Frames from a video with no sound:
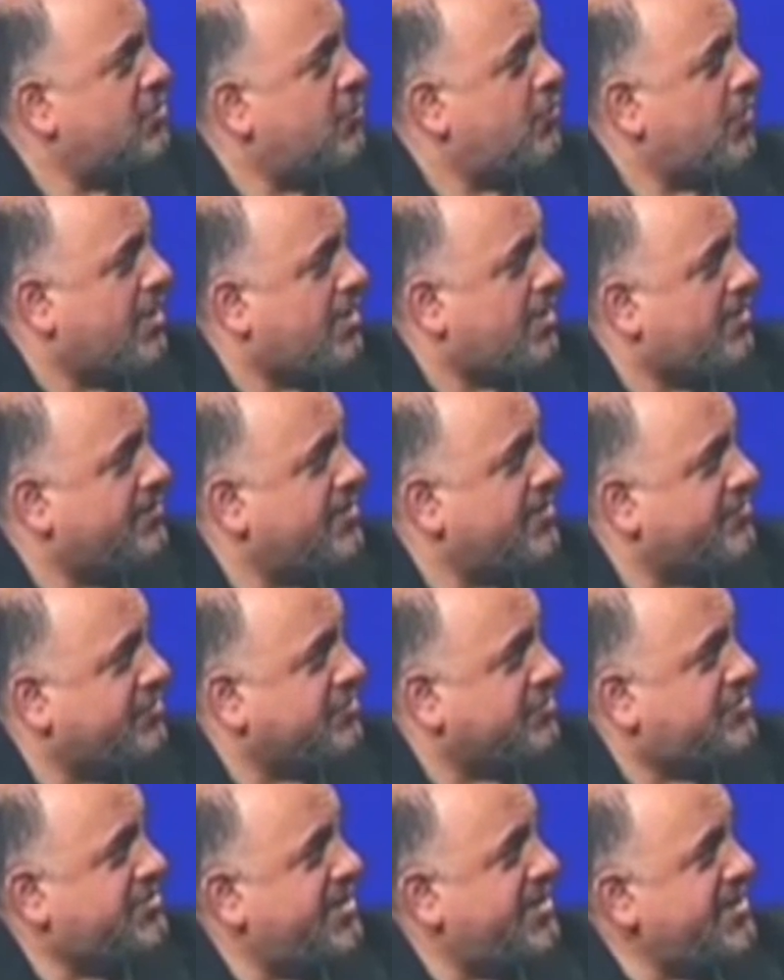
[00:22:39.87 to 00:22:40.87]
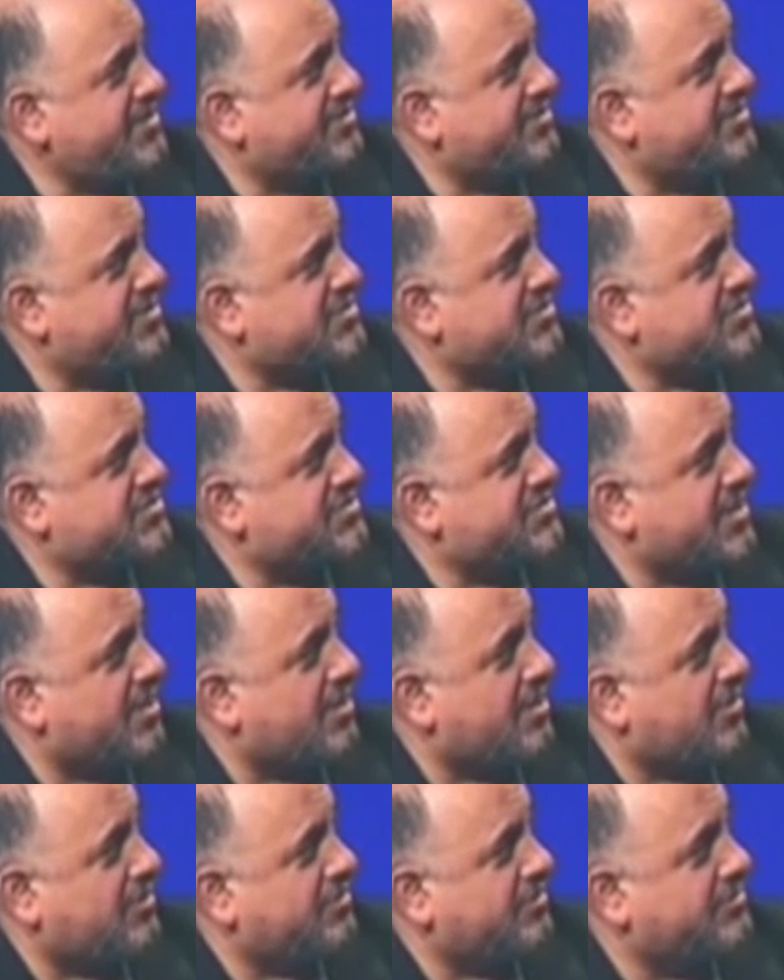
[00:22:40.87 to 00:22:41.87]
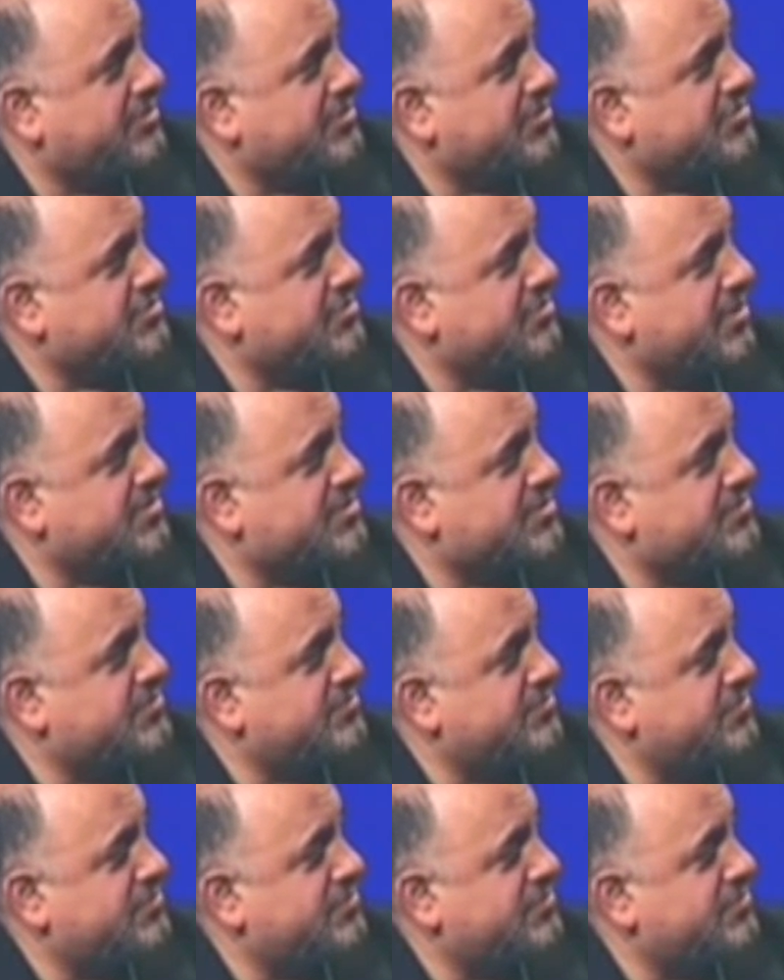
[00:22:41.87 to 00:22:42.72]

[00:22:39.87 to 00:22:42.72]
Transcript: Well, if you take this cell, that's